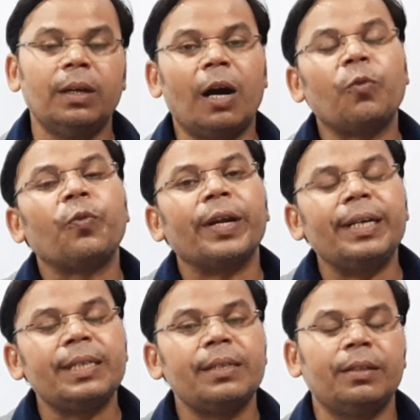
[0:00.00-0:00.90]
A
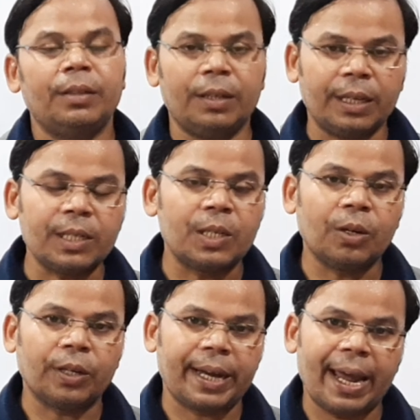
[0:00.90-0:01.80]
phrase does
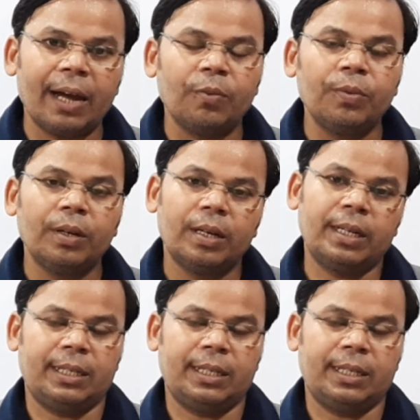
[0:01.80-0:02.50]
not have a